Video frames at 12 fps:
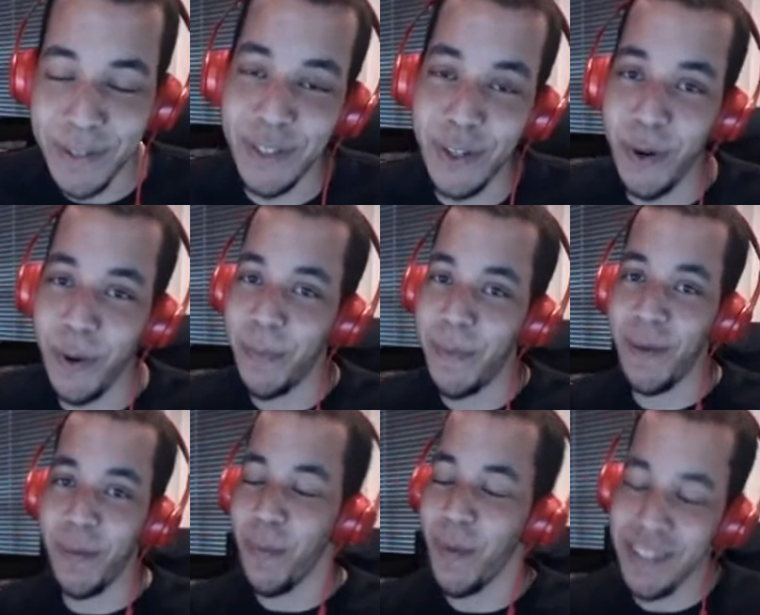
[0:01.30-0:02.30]
YouTube,
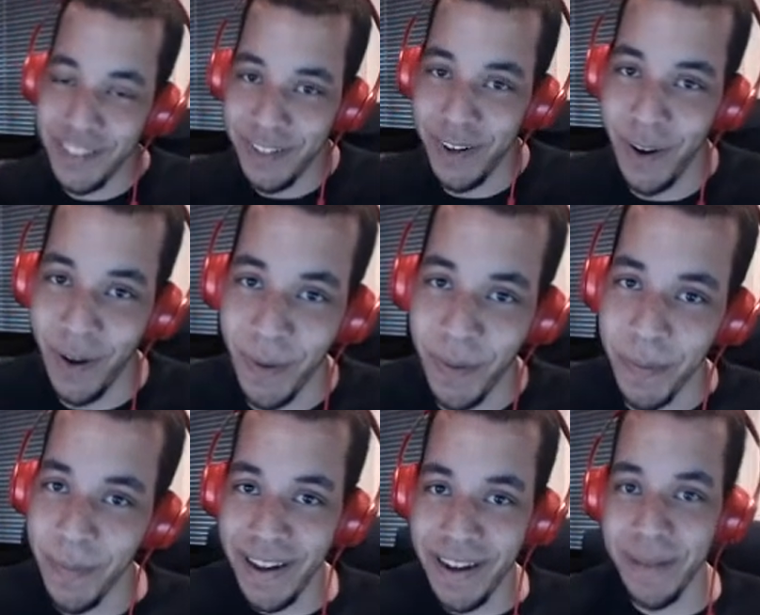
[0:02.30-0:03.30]
and what you know?
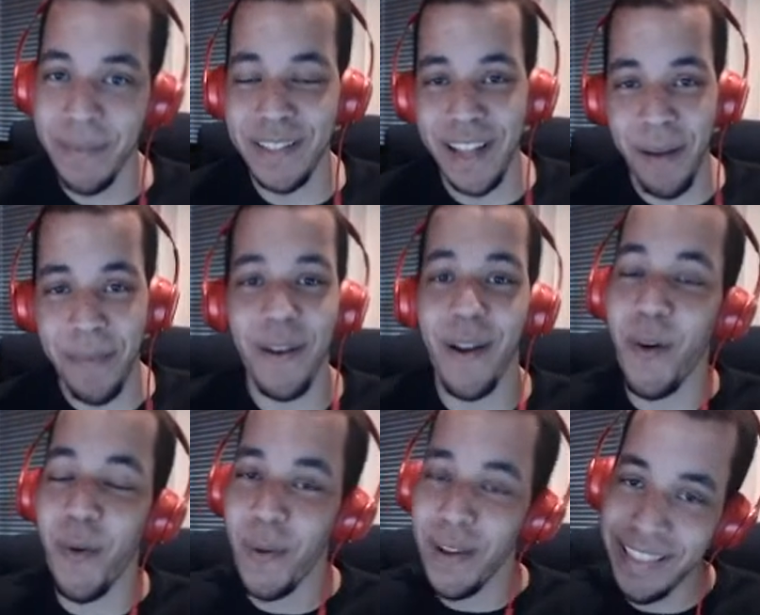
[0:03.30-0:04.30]
My name is
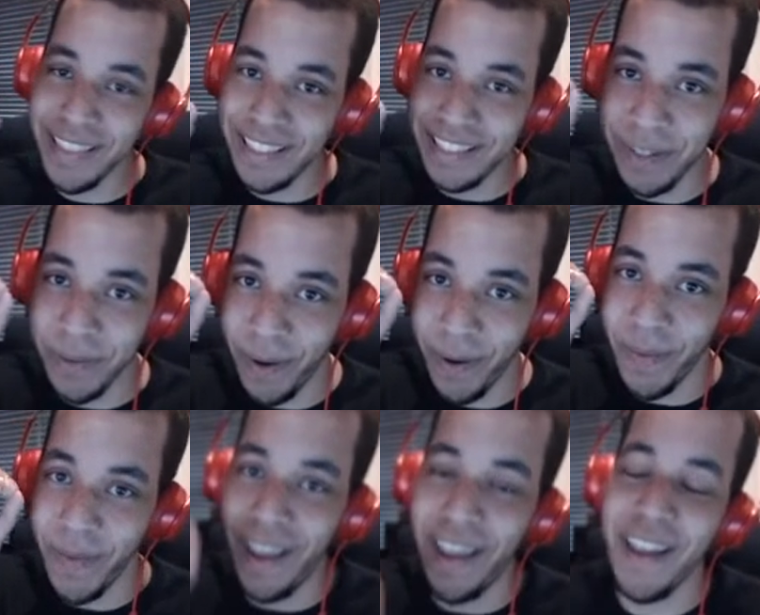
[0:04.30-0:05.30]
Domino with the Zero,